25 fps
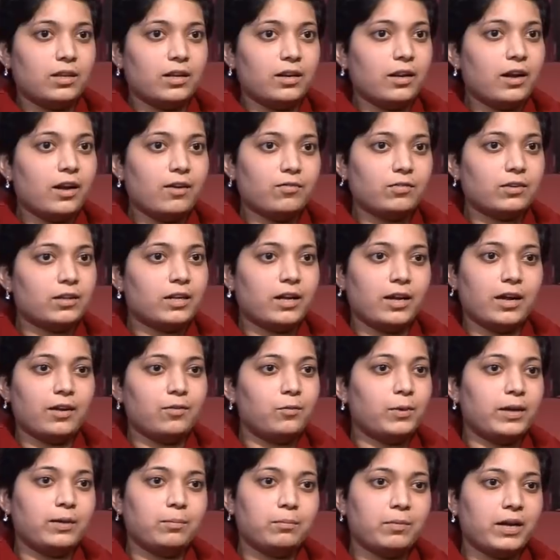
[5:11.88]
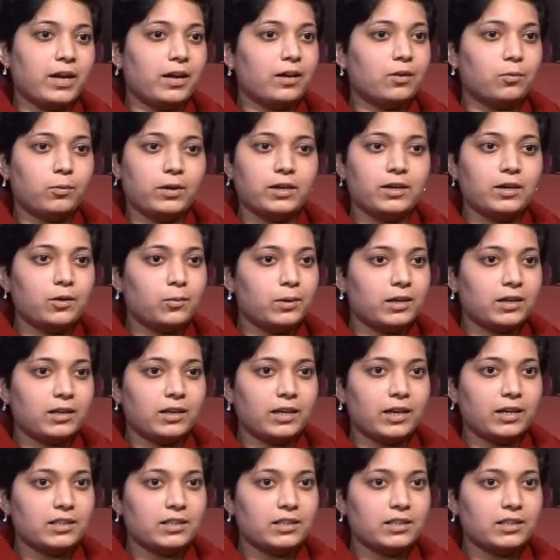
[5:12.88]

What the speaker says: then after that, I went back very quickly.